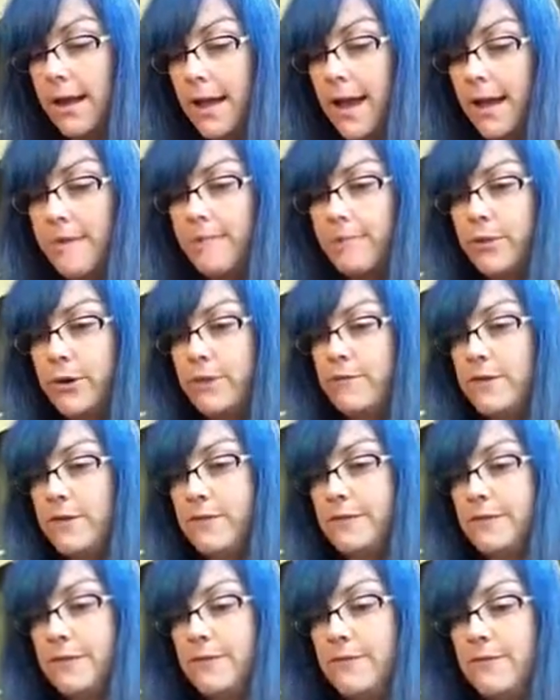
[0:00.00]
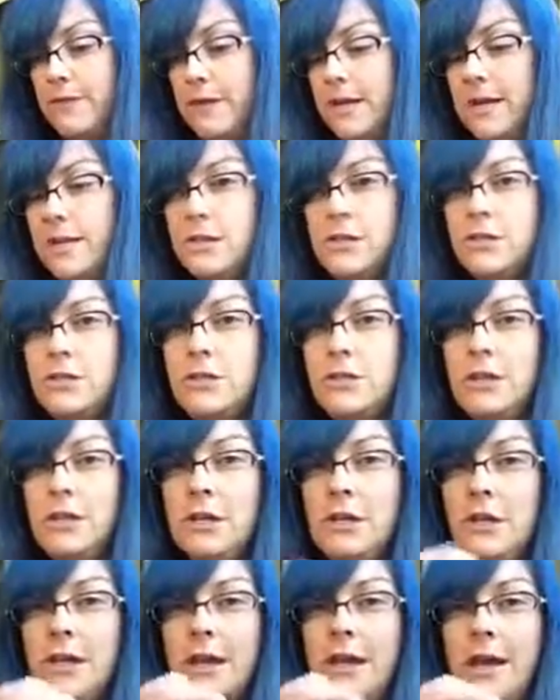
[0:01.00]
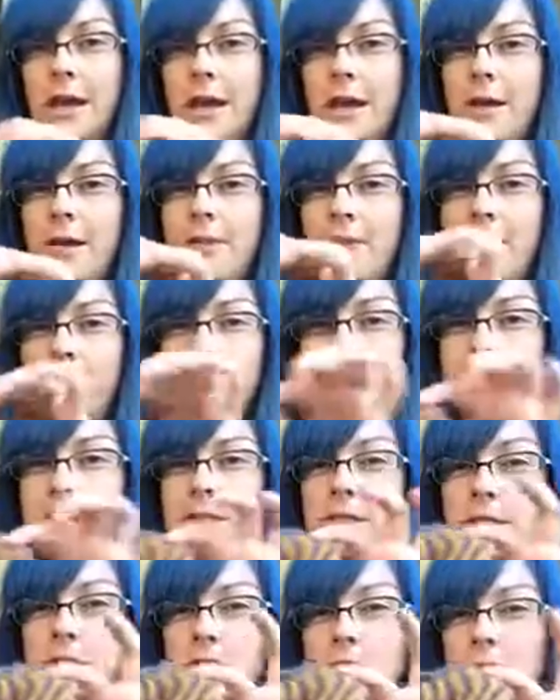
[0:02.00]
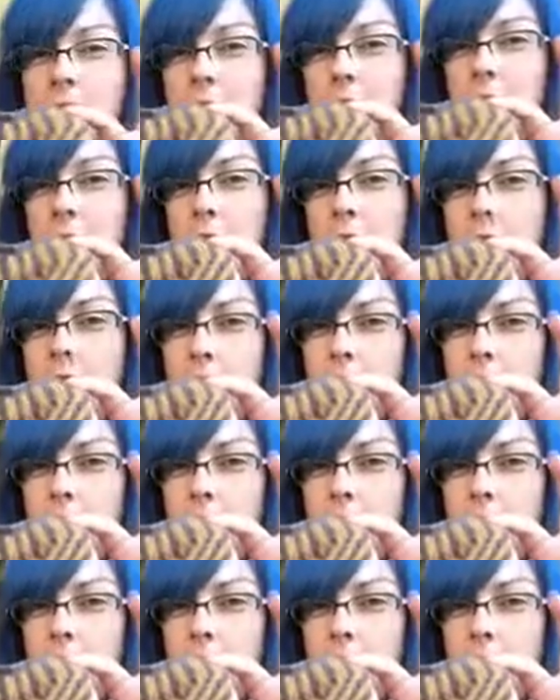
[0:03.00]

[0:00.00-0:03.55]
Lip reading: have previously finished the first sock